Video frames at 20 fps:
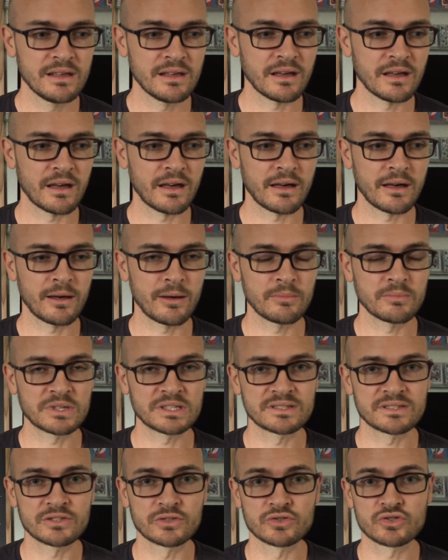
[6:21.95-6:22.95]

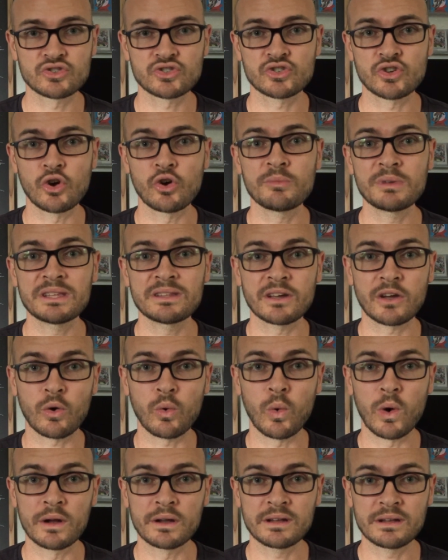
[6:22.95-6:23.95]
because it'll show me the
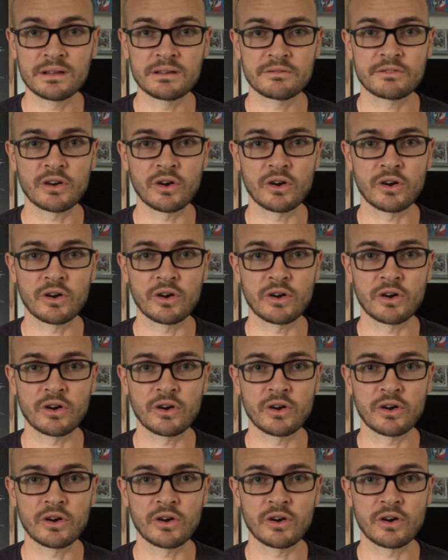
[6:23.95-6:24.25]
quantity of